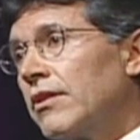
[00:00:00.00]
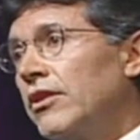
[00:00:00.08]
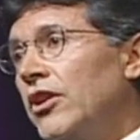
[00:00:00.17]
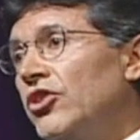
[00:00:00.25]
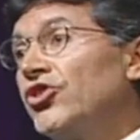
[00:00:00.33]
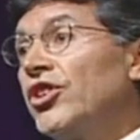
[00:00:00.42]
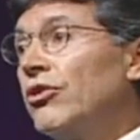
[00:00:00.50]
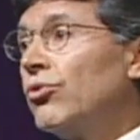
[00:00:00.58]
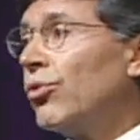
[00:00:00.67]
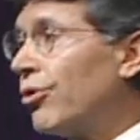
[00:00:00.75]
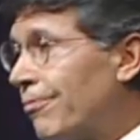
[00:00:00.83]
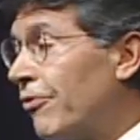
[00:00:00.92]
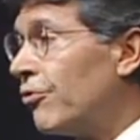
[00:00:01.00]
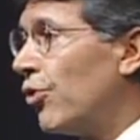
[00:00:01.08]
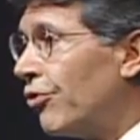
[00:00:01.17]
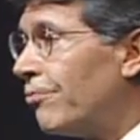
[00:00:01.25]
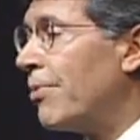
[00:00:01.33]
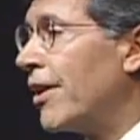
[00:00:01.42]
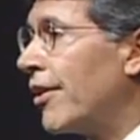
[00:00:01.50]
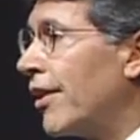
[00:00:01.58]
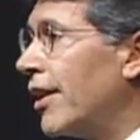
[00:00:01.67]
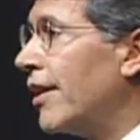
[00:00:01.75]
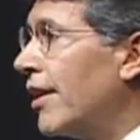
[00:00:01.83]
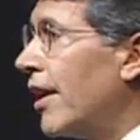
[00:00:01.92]
The Ningxia wolf,
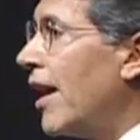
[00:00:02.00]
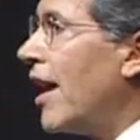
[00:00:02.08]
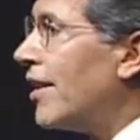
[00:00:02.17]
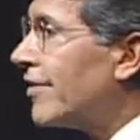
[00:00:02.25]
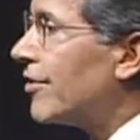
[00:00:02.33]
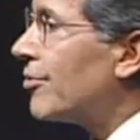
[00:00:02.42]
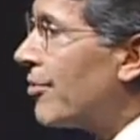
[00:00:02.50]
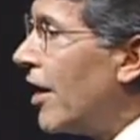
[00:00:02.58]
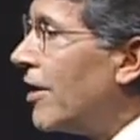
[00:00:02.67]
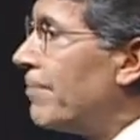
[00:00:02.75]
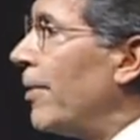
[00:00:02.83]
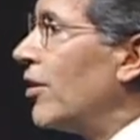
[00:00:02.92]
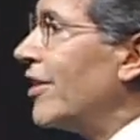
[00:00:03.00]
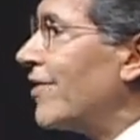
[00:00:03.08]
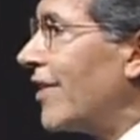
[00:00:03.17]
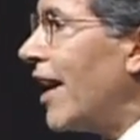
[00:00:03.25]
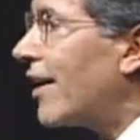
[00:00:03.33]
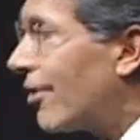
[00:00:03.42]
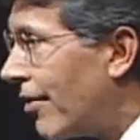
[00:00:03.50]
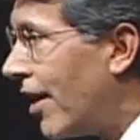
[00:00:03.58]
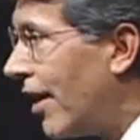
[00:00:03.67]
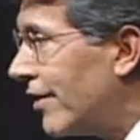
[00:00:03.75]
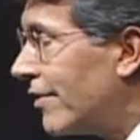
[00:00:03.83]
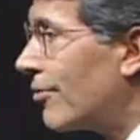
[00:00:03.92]
wolfberry has the right
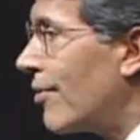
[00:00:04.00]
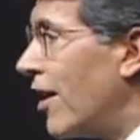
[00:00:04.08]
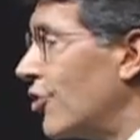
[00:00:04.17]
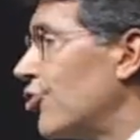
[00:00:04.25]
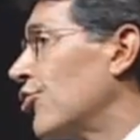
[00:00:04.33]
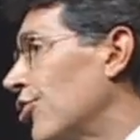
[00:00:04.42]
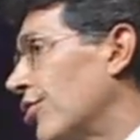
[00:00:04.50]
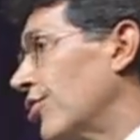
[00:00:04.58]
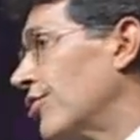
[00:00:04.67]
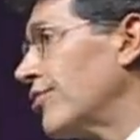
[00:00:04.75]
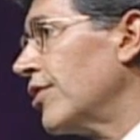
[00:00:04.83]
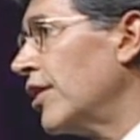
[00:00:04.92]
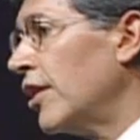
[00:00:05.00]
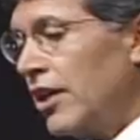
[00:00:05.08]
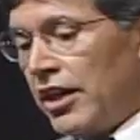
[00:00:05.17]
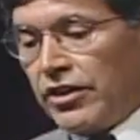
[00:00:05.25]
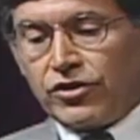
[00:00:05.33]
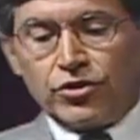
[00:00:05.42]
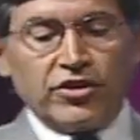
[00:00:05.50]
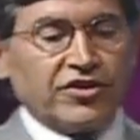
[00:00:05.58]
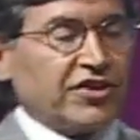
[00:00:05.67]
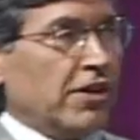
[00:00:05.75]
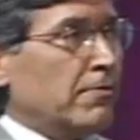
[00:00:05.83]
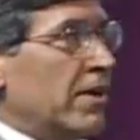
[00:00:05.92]
polysaccharides, the right sugars. And so the
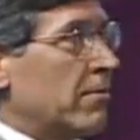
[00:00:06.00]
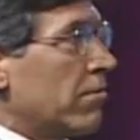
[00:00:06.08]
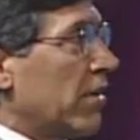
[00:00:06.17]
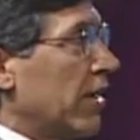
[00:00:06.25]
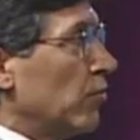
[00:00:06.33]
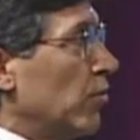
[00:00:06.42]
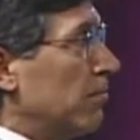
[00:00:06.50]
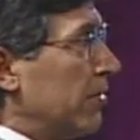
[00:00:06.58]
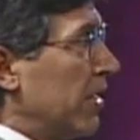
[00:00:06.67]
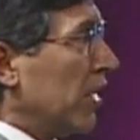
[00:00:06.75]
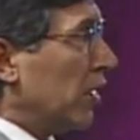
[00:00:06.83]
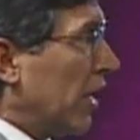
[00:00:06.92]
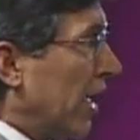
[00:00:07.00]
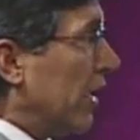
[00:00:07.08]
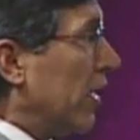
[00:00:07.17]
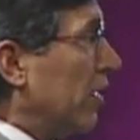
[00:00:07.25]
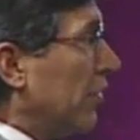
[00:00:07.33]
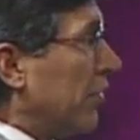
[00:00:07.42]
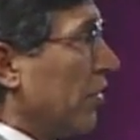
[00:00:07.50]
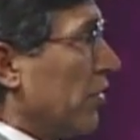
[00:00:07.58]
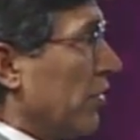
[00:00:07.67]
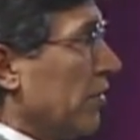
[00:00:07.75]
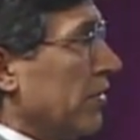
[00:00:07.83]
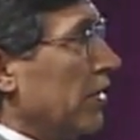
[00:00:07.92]
cell membrane will be a lot
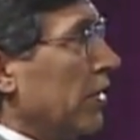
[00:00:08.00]
healthier.